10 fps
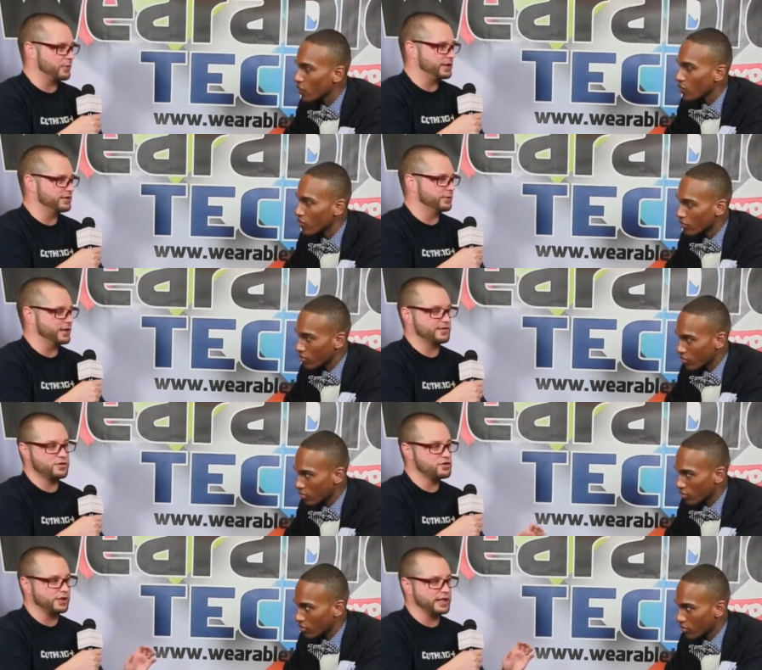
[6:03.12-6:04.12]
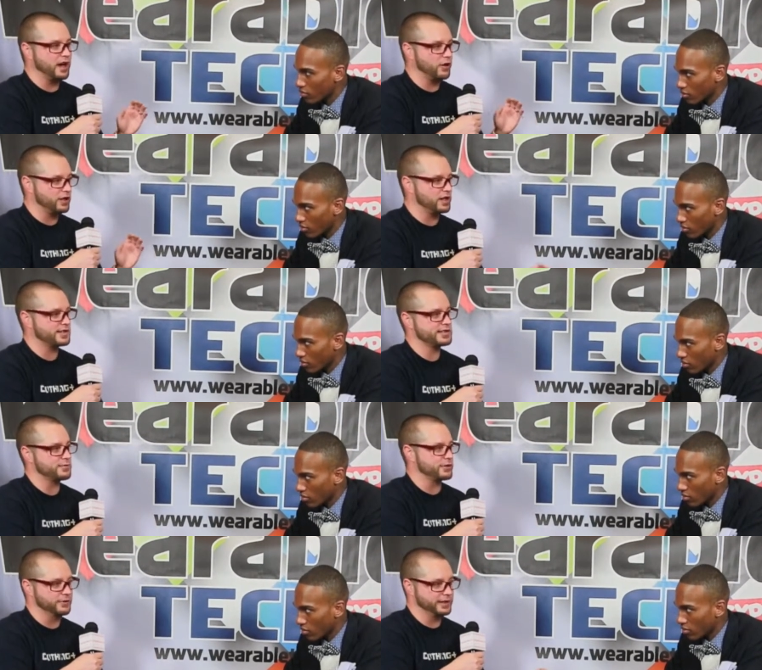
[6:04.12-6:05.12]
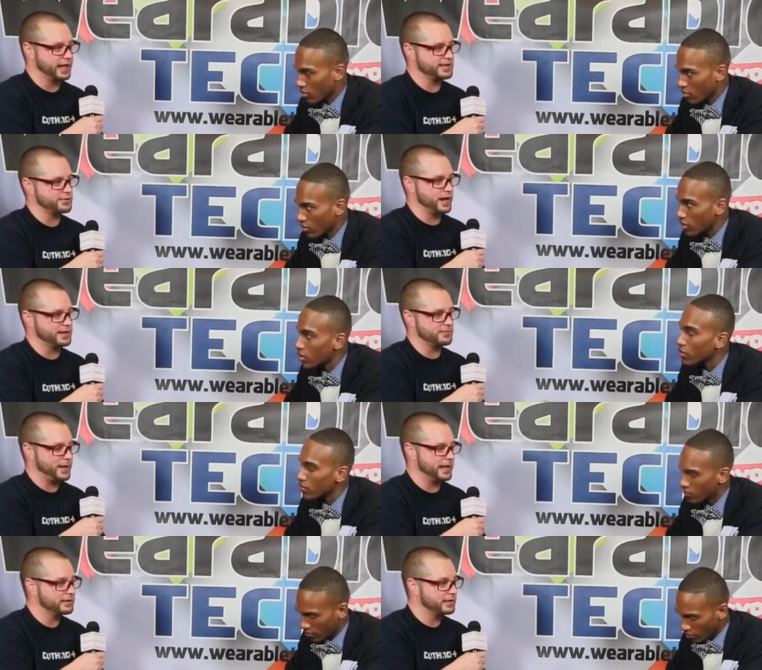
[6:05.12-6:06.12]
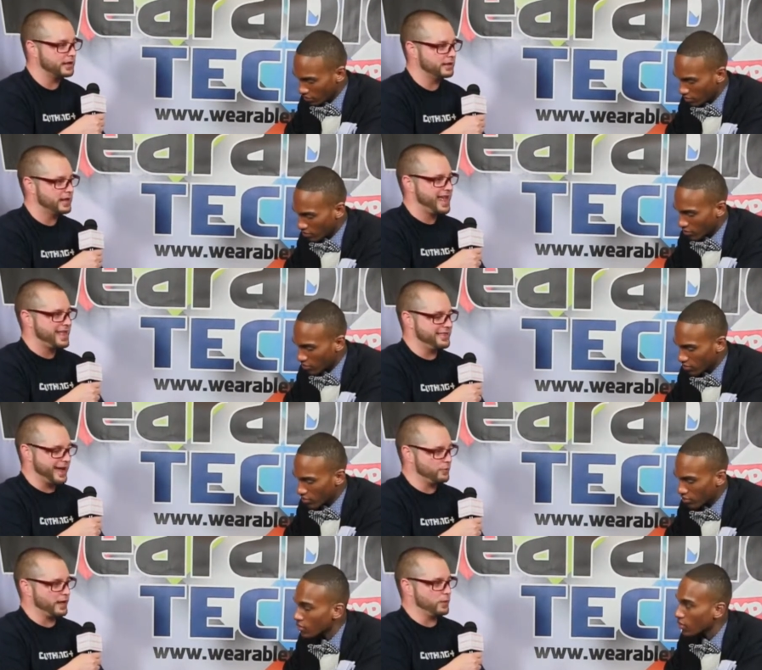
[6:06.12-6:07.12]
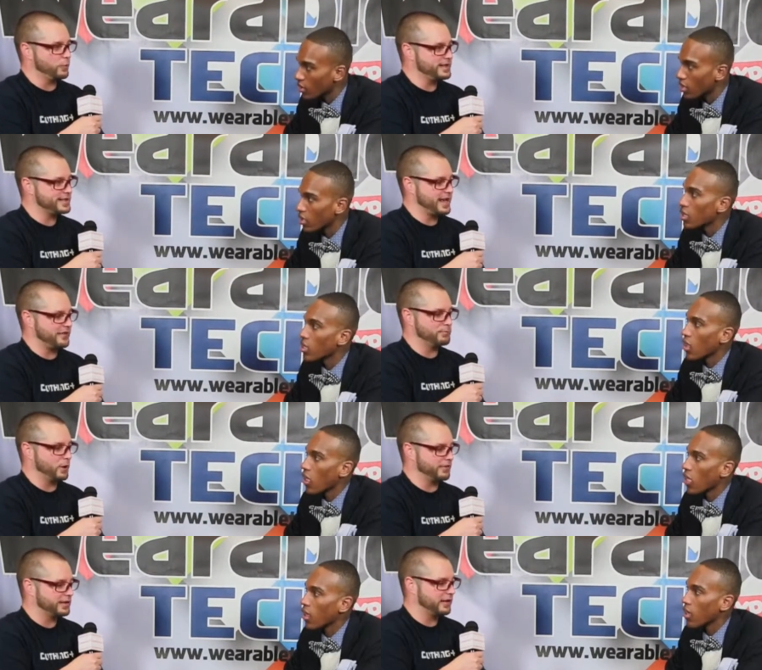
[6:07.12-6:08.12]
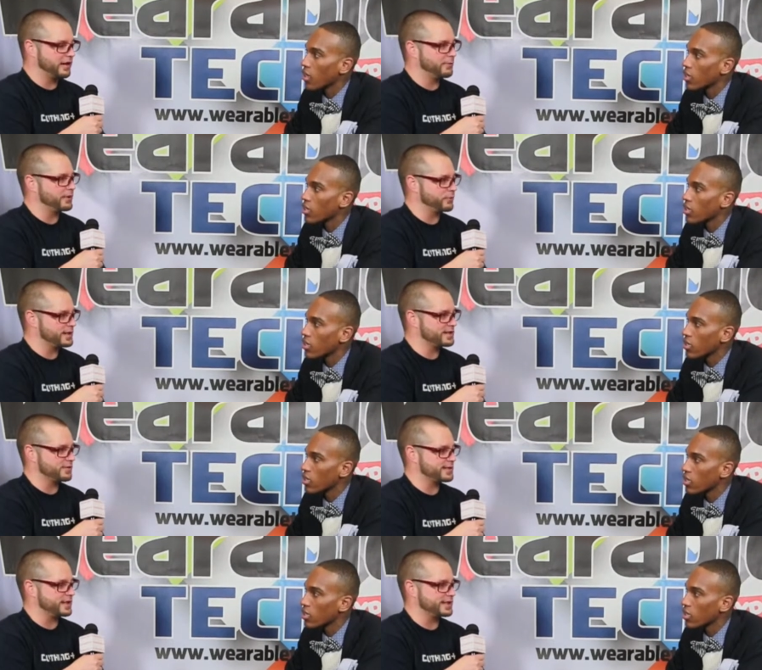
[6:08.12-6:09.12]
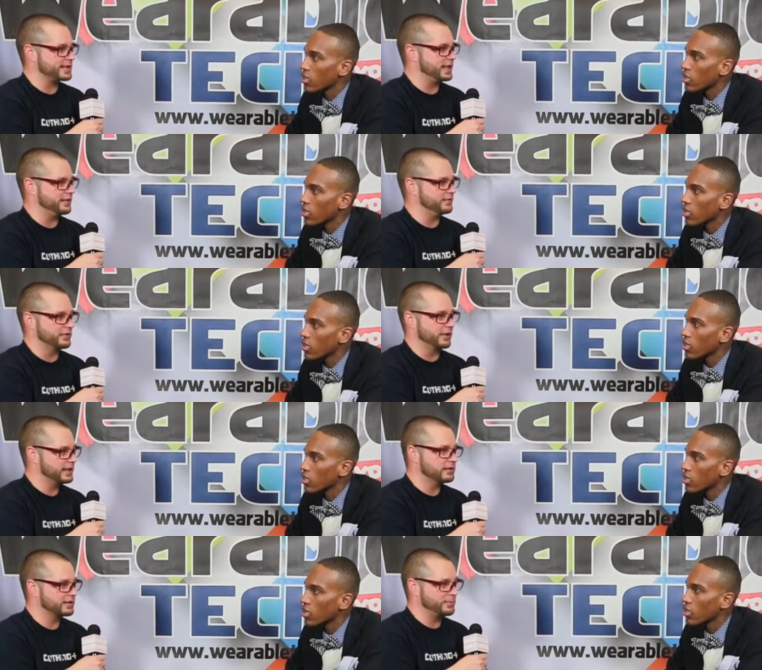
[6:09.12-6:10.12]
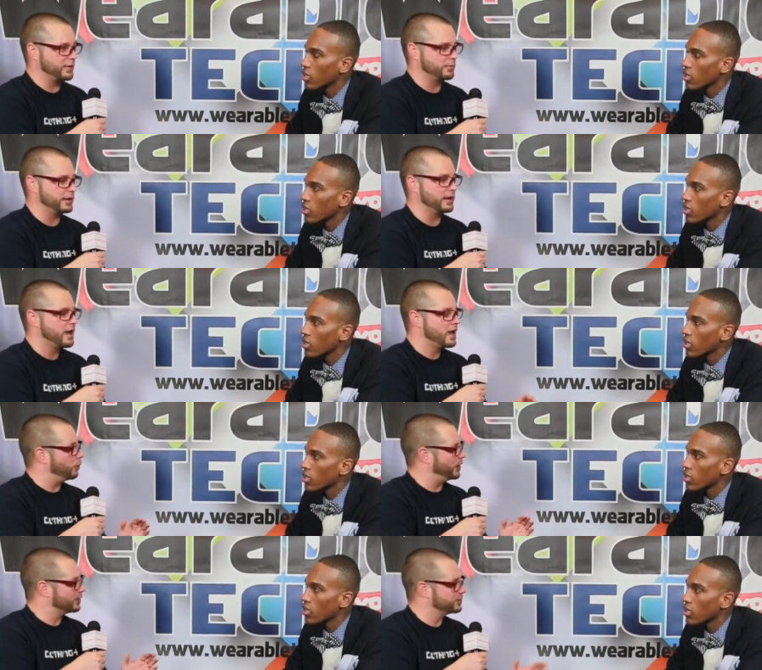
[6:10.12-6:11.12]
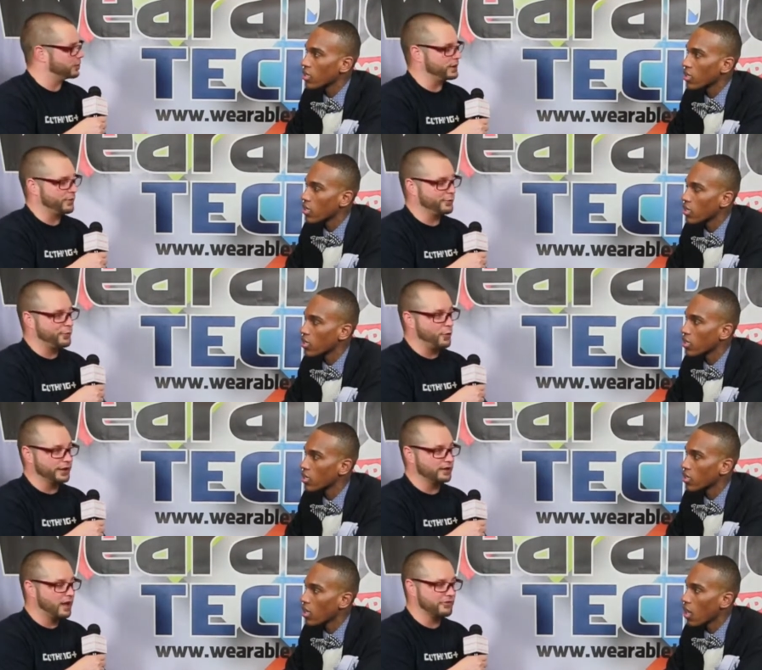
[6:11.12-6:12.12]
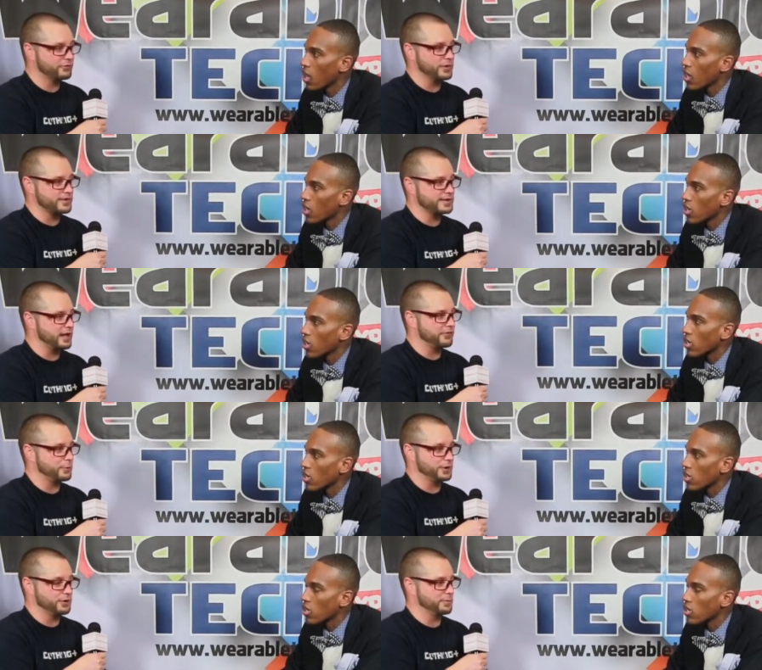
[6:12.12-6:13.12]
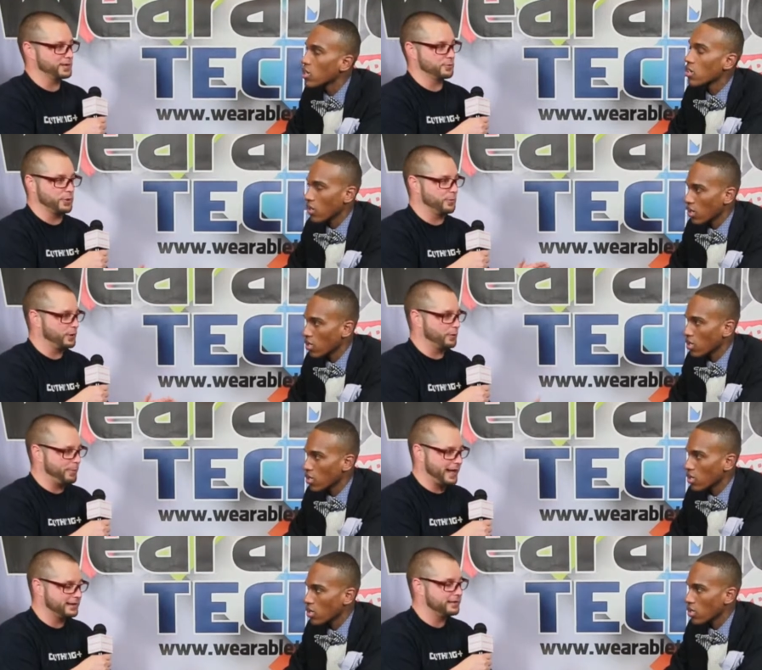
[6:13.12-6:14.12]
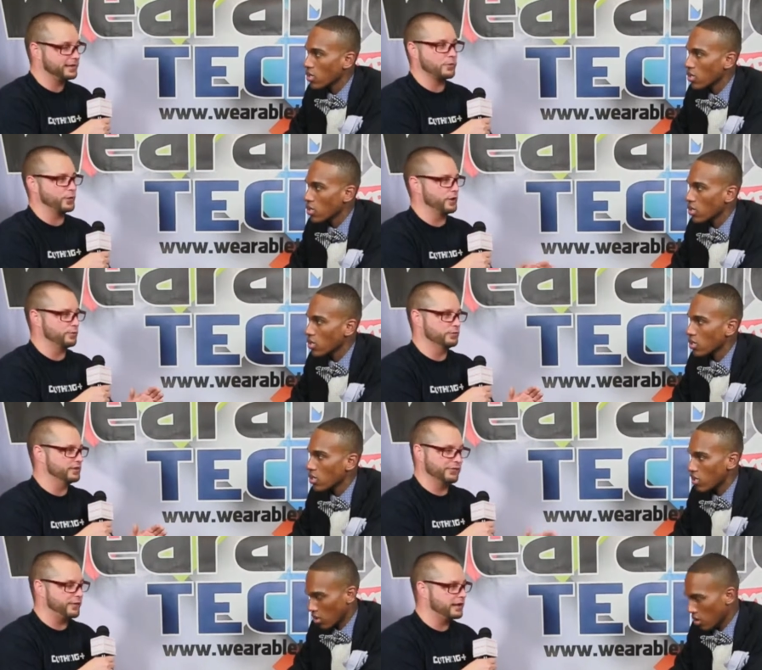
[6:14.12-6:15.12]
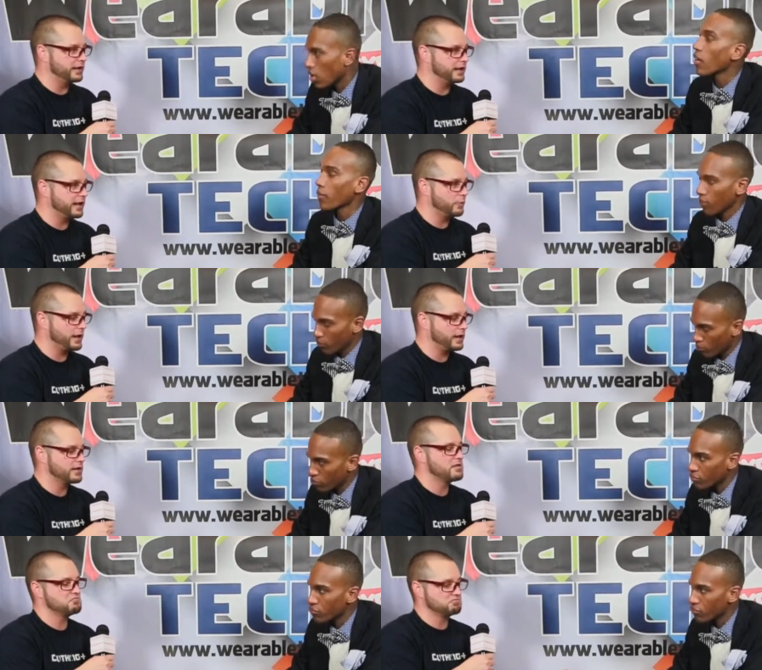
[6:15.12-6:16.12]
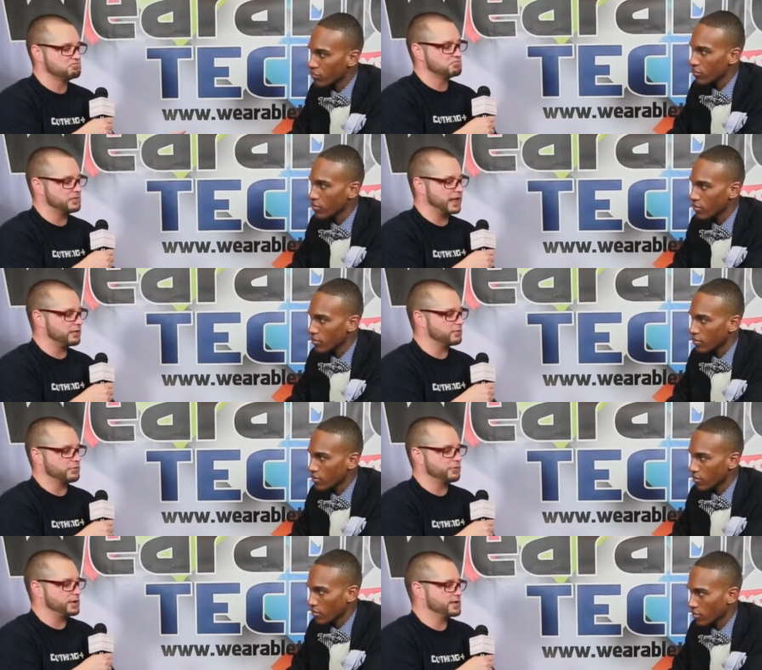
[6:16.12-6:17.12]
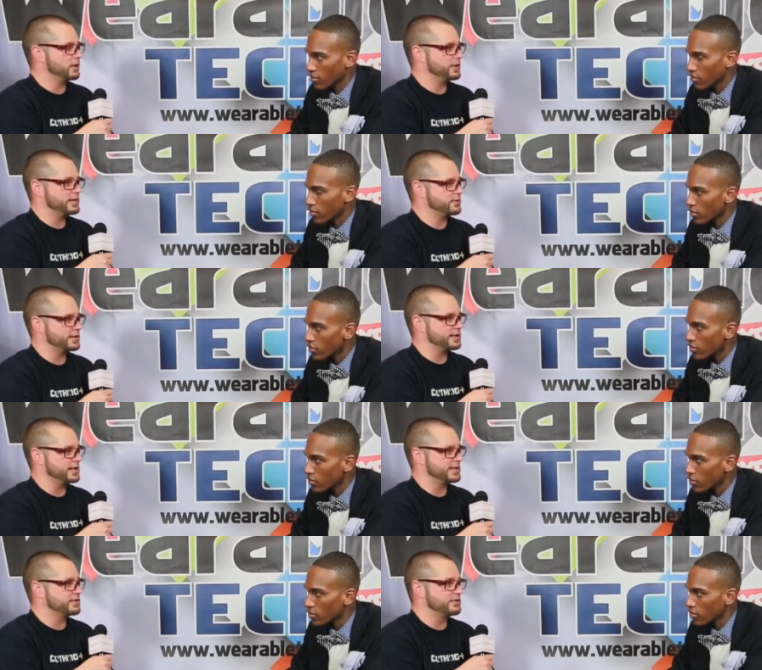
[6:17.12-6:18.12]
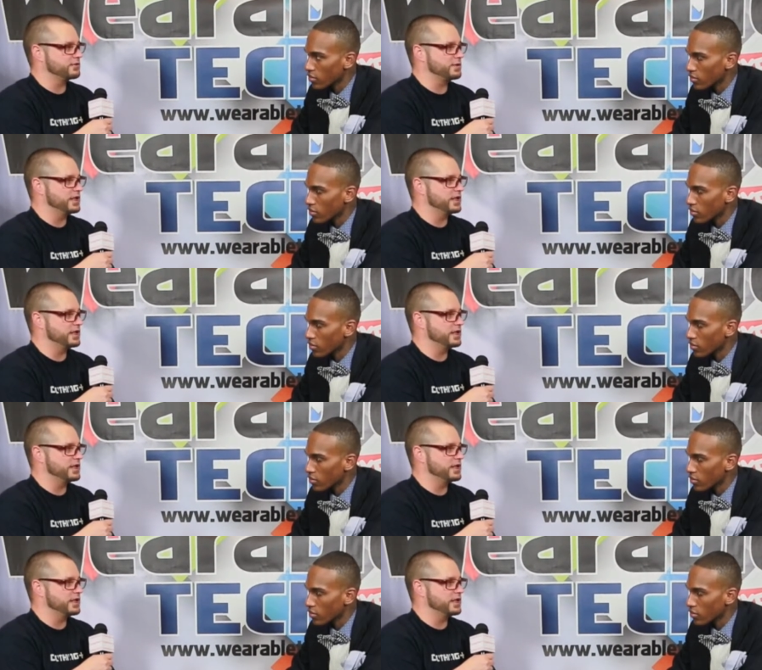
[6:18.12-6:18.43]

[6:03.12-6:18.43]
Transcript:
Speaker 1: that we do. It's usually our customer who gets the right to patent it. That way, we save both time and resources in the legal department. We also we don't fall in love with the stuff that we do because we don't, we don't patent it and we don't defend it in any way. That frees our resources to do